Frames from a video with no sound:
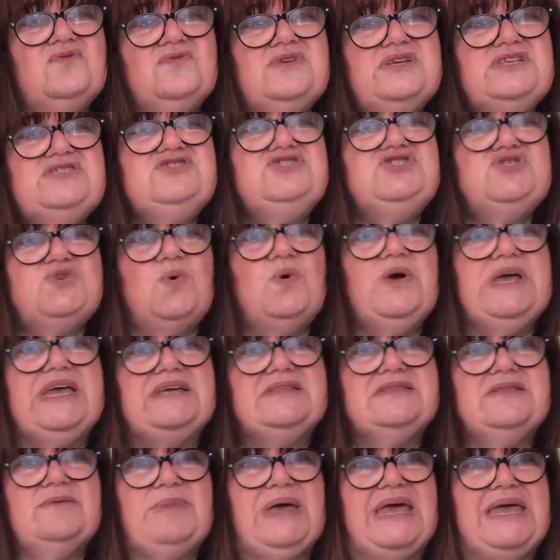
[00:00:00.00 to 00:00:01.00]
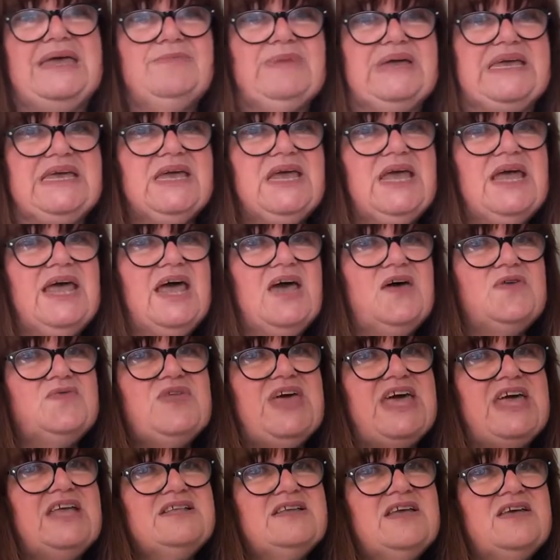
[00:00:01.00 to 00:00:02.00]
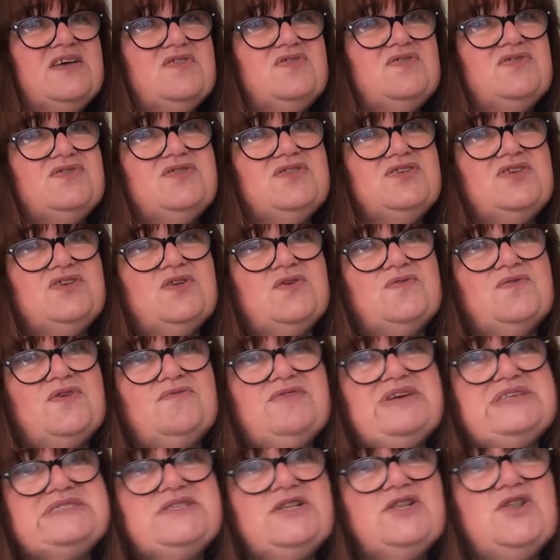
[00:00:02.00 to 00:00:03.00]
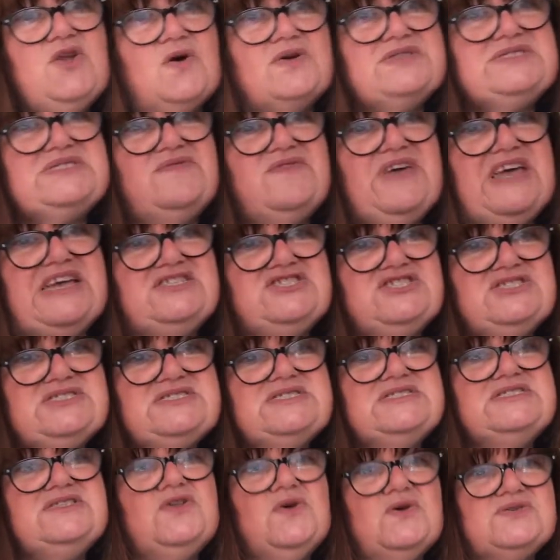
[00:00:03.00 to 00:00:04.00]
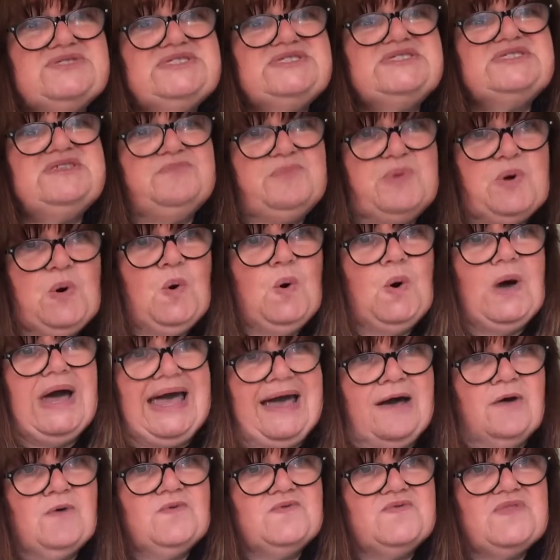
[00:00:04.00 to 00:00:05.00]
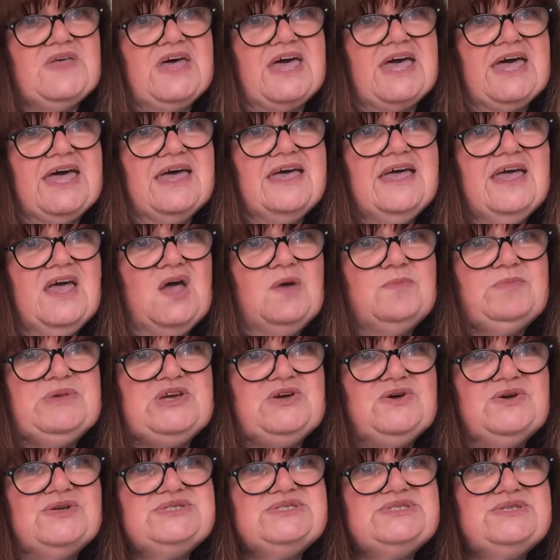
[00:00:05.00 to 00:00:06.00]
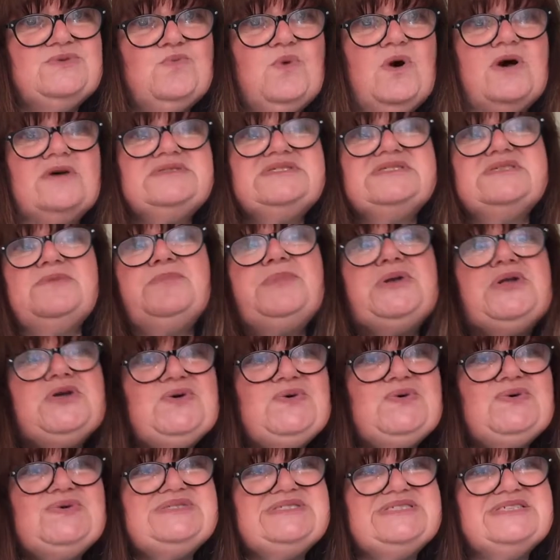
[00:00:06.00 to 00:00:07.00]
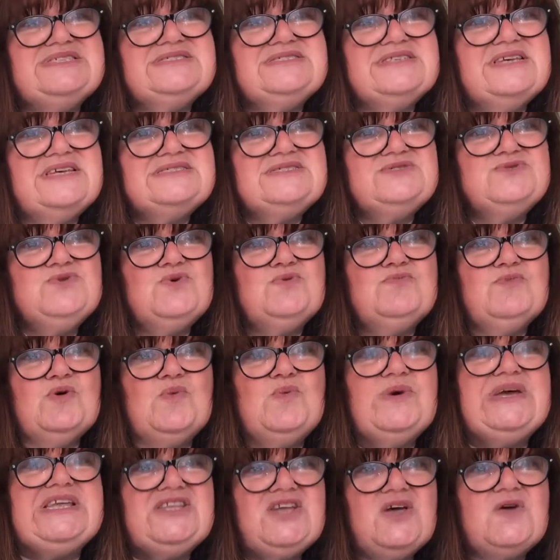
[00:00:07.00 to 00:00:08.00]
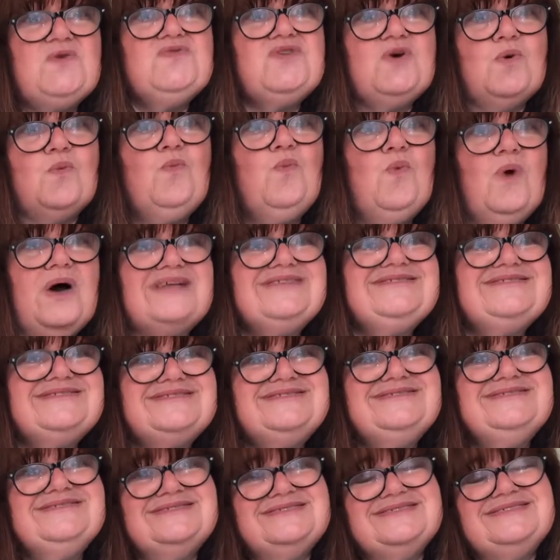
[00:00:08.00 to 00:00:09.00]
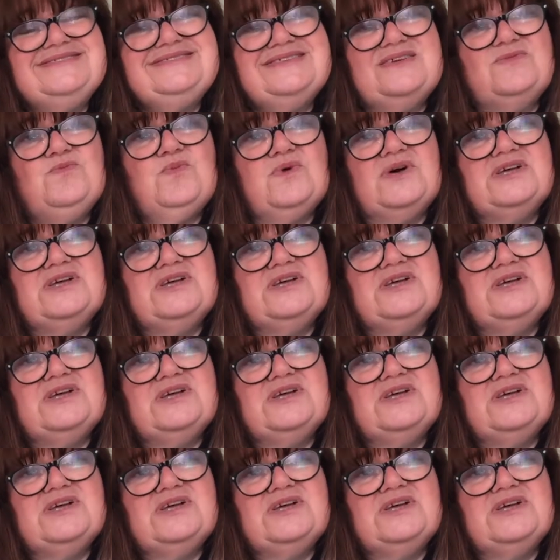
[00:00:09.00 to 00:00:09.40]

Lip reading: enjoying the baby. Then, you know, there is lots of agencies, lots of support out there, because whilst the blues is normal, we know that 1 in